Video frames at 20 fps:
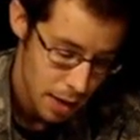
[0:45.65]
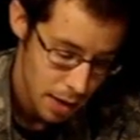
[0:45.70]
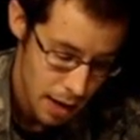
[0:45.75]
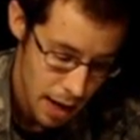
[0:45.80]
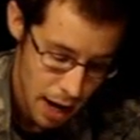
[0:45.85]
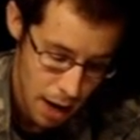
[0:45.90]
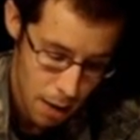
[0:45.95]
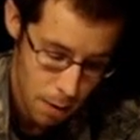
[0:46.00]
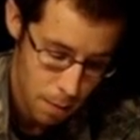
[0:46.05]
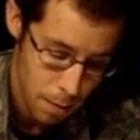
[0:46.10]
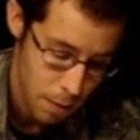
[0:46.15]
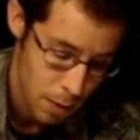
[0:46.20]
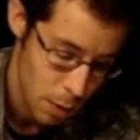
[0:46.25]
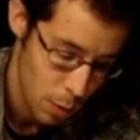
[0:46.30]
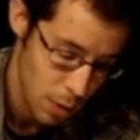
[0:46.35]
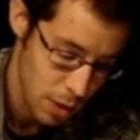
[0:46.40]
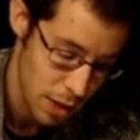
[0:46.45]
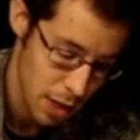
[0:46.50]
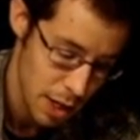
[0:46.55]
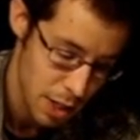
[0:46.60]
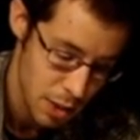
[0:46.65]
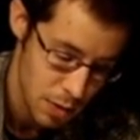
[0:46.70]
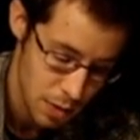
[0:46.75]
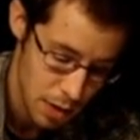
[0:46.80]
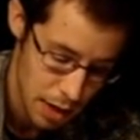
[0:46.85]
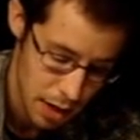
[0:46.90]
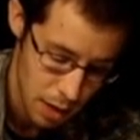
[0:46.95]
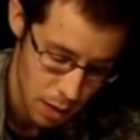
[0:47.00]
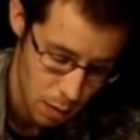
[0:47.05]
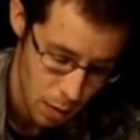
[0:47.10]
Now, with the
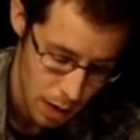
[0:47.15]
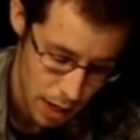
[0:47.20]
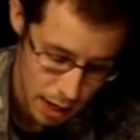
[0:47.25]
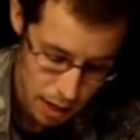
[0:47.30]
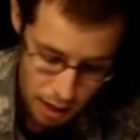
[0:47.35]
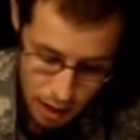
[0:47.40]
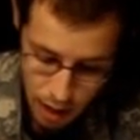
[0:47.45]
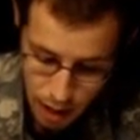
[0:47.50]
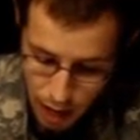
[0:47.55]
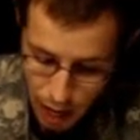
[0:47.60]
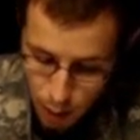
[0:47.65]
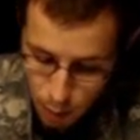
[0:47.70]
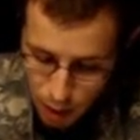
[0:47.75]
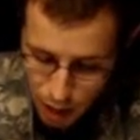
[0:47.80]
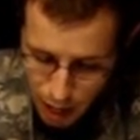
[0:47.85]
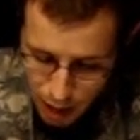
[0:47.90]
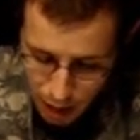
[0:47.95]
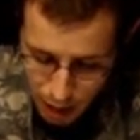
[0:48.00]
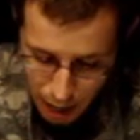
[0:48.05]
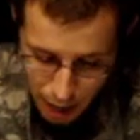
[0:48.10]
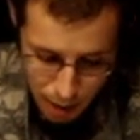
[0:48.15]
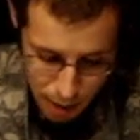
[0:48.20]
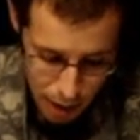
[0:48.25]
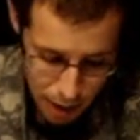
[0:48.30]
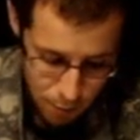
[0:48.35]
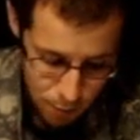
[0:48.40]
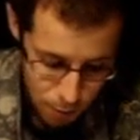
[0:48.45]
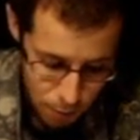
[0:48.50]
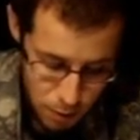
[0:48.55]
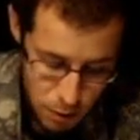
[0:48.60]
history out of the way,
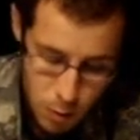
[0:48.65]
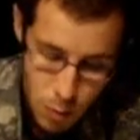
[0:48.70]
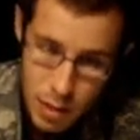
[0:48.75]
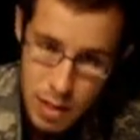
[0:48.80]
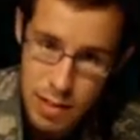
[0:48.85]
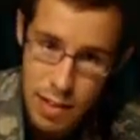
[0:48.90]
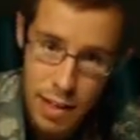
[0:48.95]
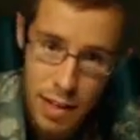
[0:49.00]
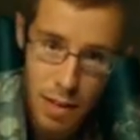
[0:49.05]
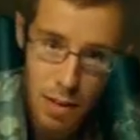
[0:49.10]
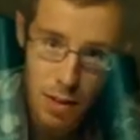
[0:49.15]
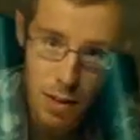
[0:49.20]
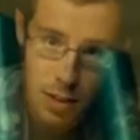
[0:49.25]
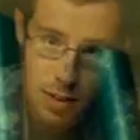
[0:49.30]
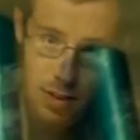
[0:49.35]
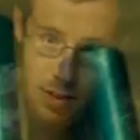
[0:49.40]
I first want to take a look